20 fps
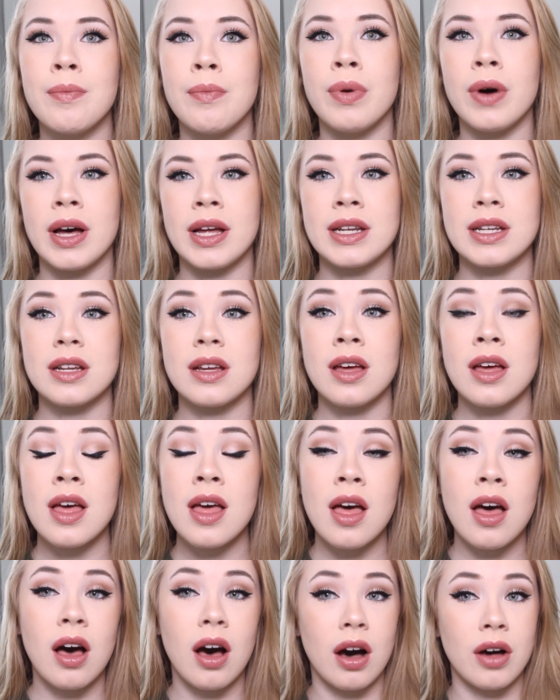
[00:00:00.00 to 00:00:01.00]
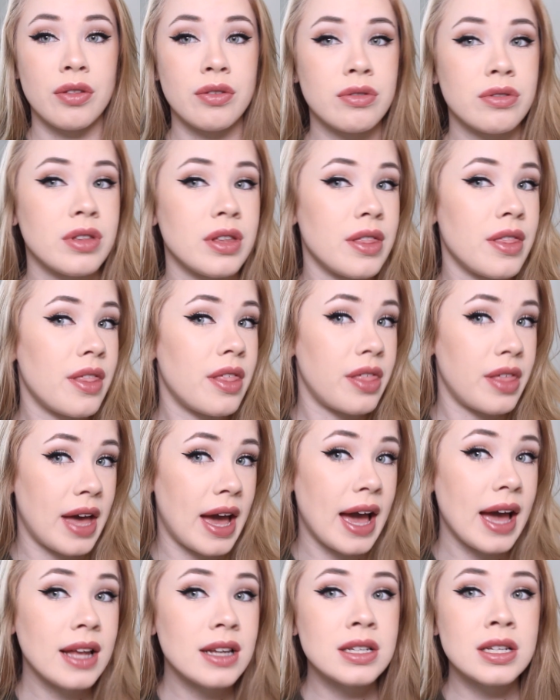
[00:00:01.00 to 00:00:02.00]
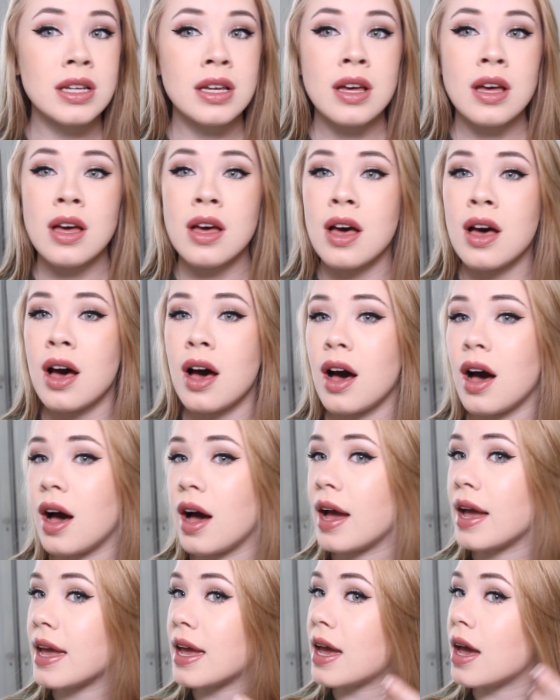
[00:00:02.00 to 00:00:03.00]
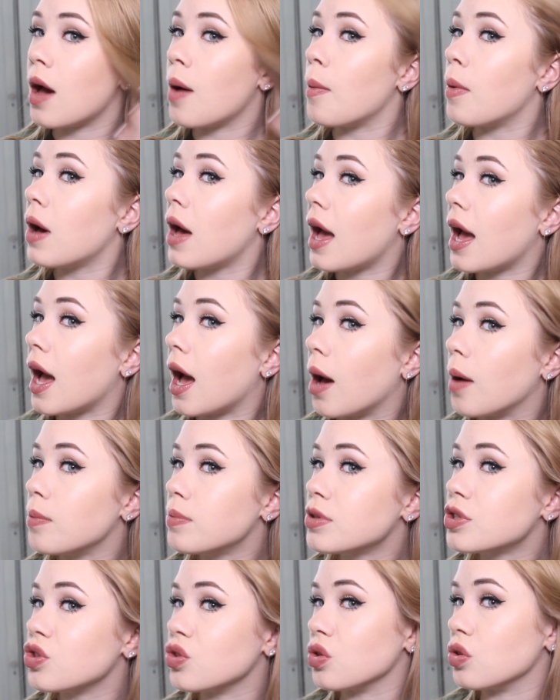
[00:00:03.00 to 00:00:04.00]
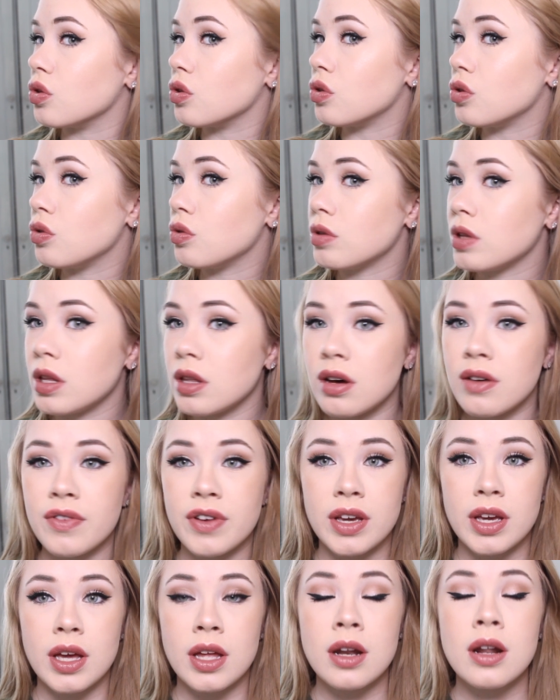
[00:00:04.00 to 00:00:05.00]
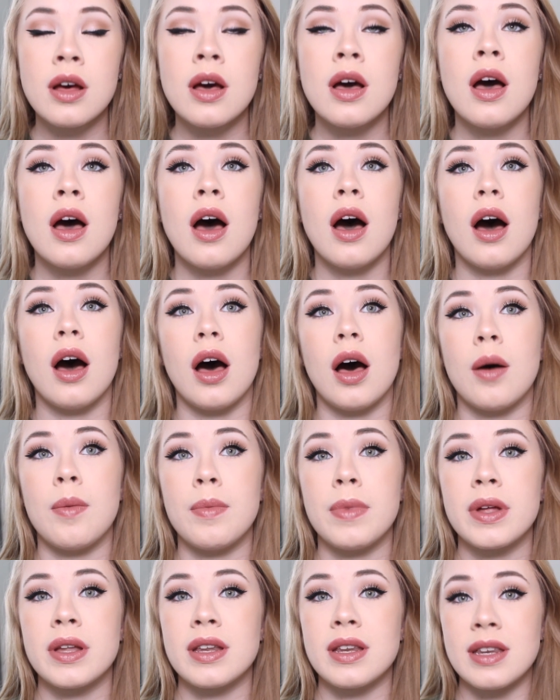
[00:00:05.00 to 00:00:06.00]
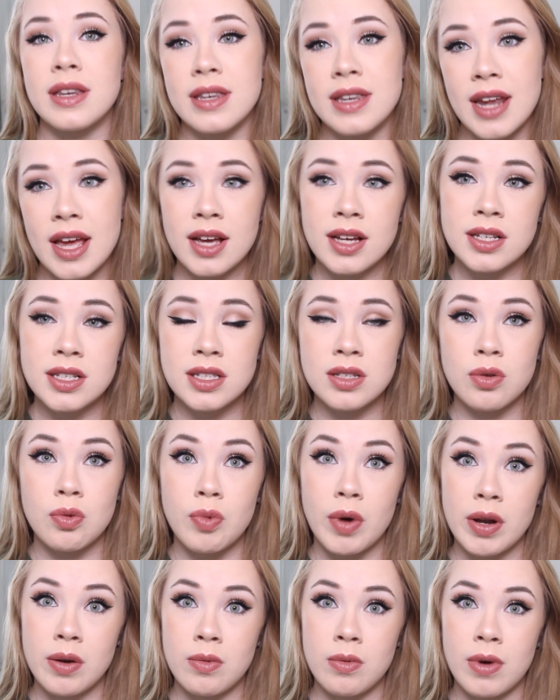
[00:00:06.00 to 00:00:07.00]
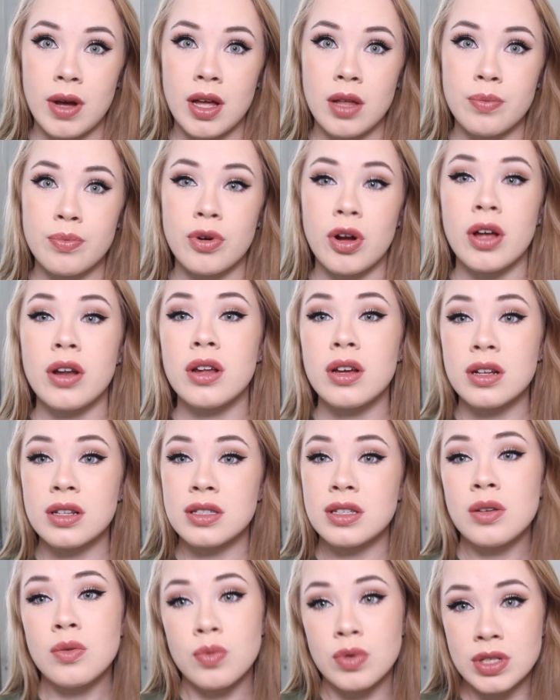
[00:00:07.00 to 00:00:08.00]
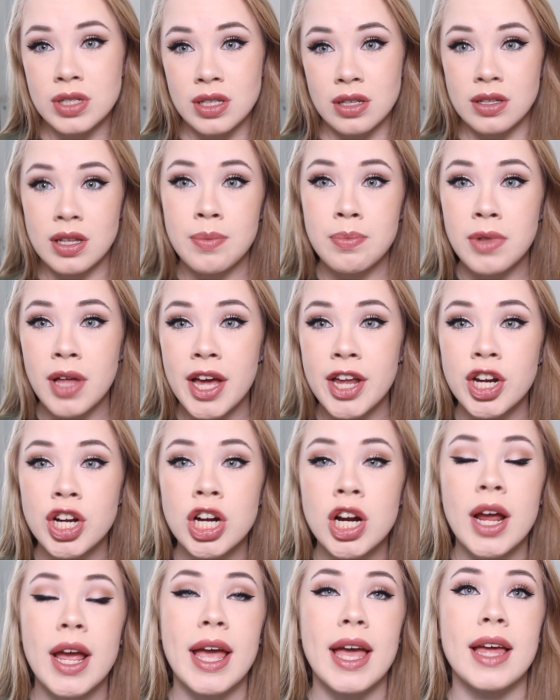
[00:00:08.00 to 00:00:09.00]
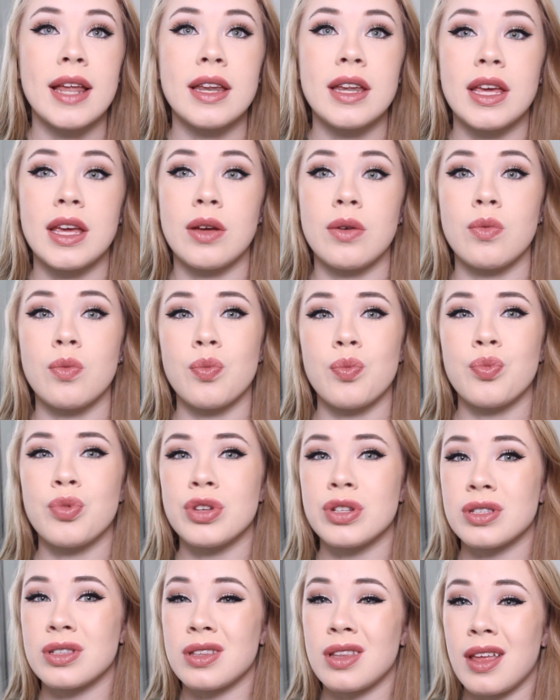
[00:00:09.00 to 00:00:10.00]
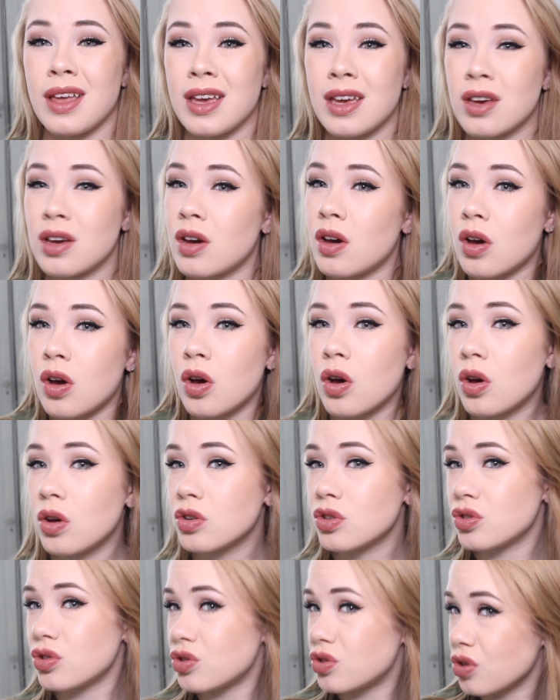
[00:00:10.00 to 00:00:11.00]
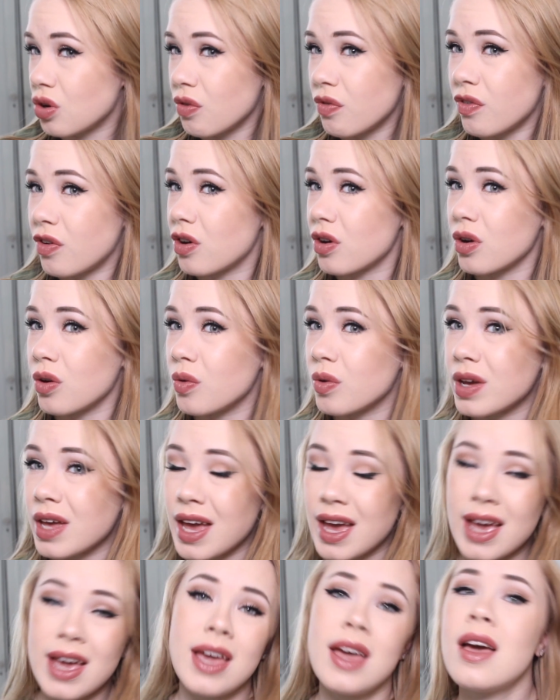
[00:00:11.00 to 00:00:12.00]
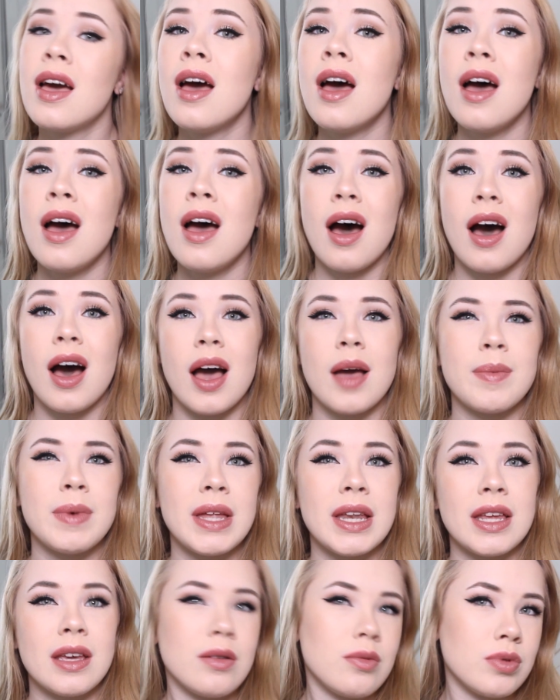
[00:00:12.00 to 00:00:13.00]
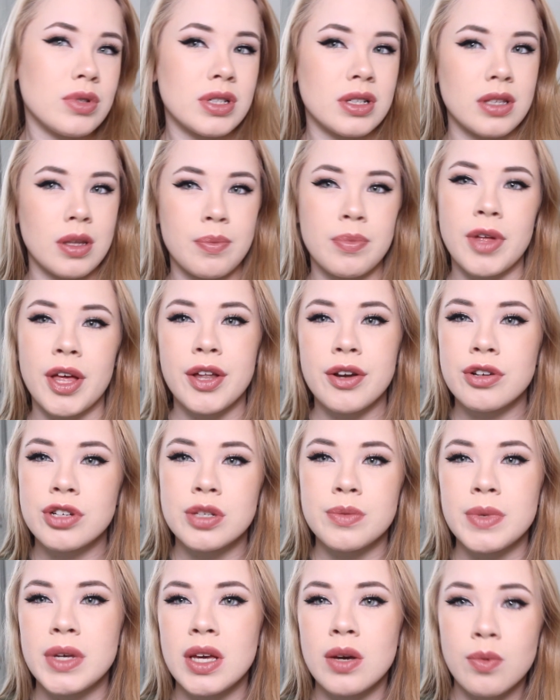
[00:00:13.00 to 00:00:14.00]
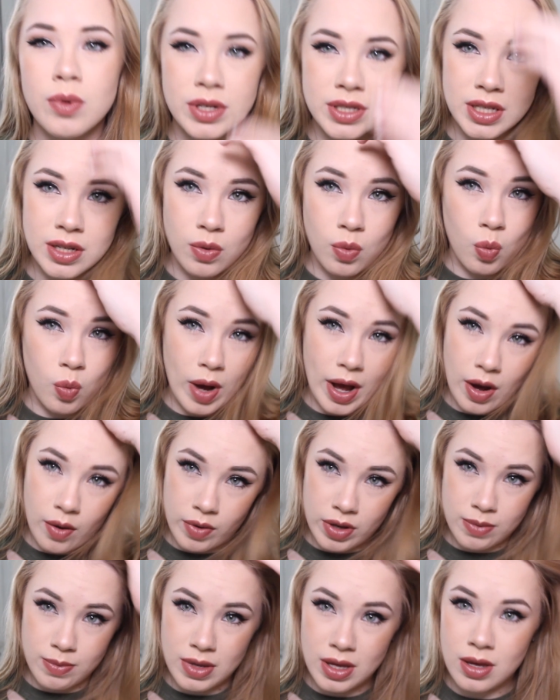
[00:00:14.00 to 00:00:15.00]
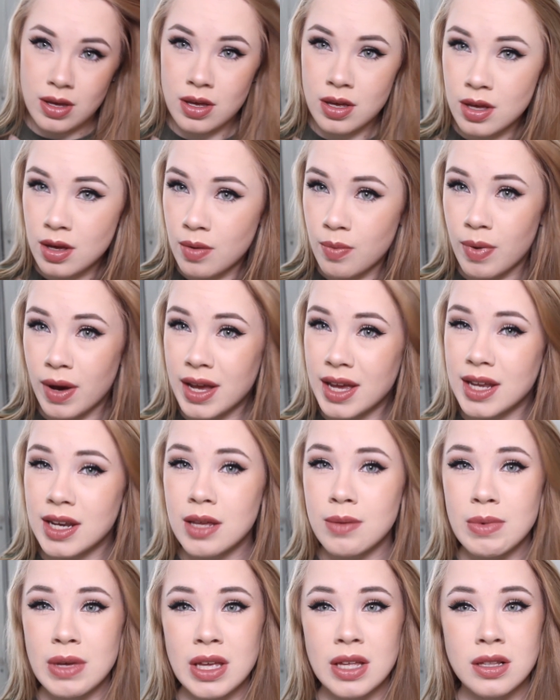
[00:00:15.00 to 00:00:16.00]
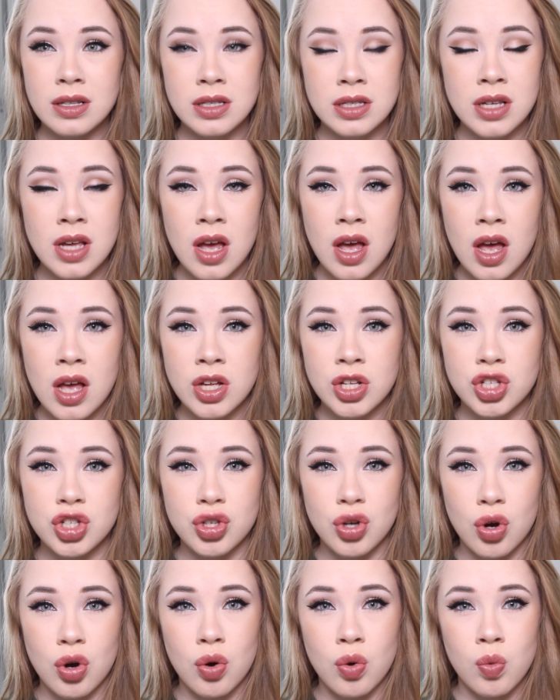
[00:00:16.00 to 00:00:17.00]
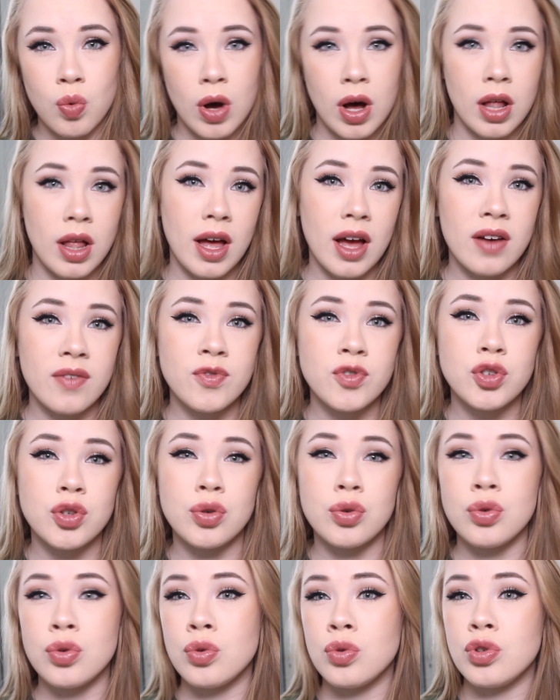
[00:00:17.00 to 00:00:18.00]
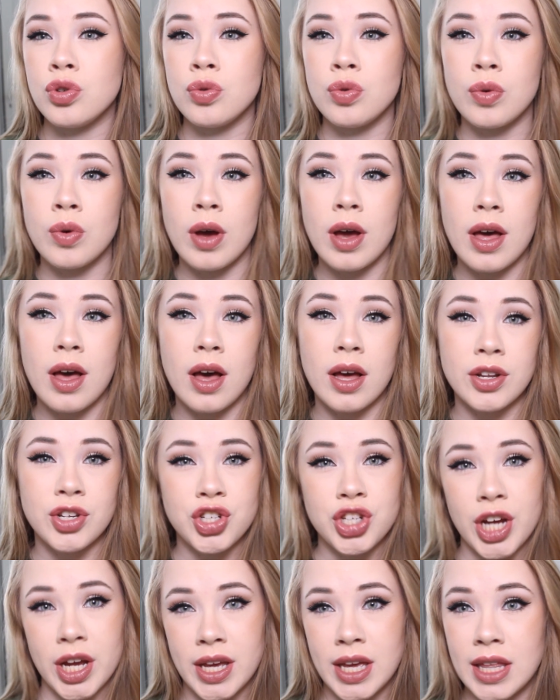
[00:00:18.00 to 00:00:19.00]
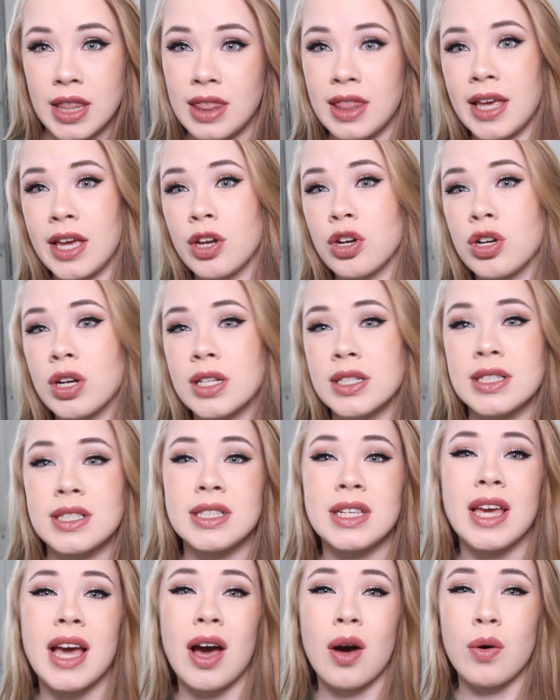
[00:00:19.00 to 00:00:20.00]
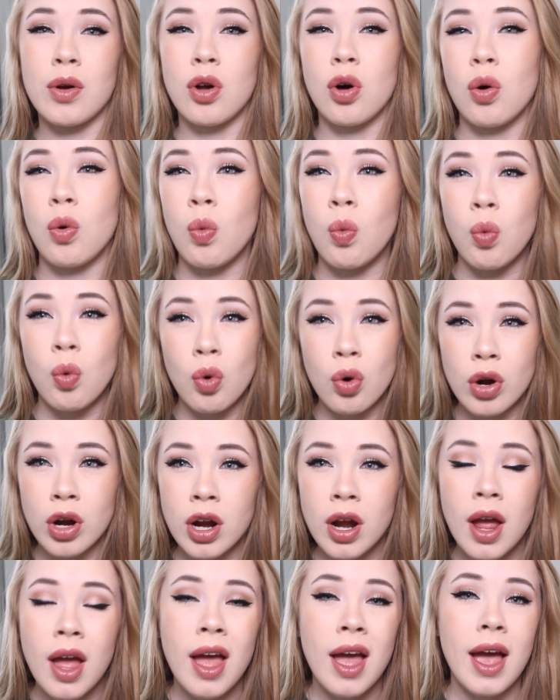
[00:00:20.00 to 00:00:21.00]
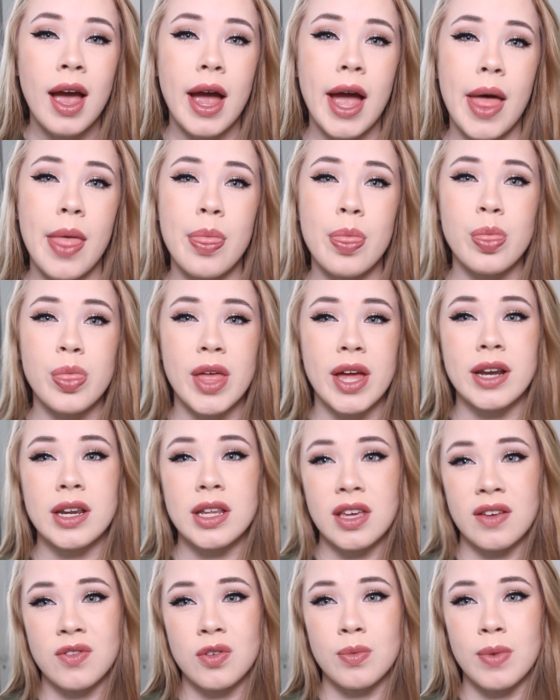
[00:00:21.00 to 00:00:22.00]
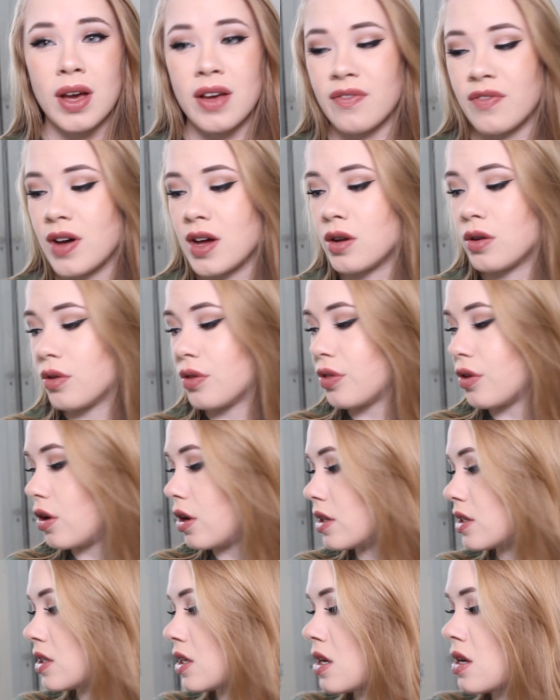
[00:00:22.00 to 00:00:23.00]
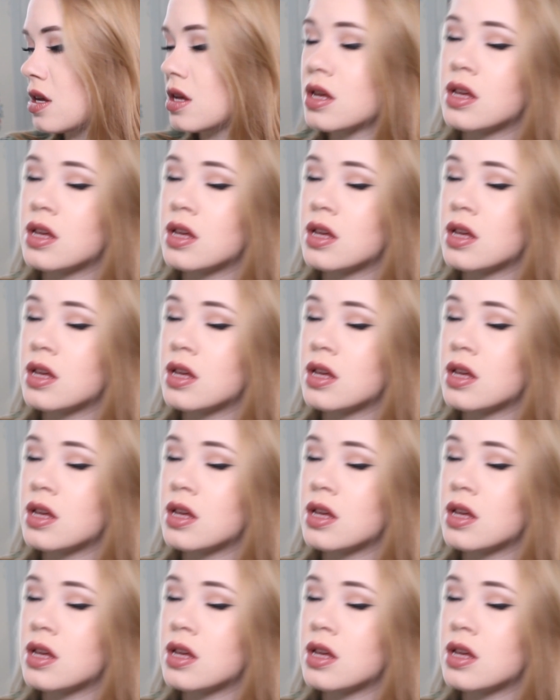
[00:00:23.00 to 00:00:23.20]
But other than that, I am absolutely loving it. Next Wet n Wild product was the lip liner, and it was like so far okay. I mean, it was a lip liner to me. It wasn't wowing me by any means, so I'll have to do a check-in later and see how it all wore and then give you my final thoughts.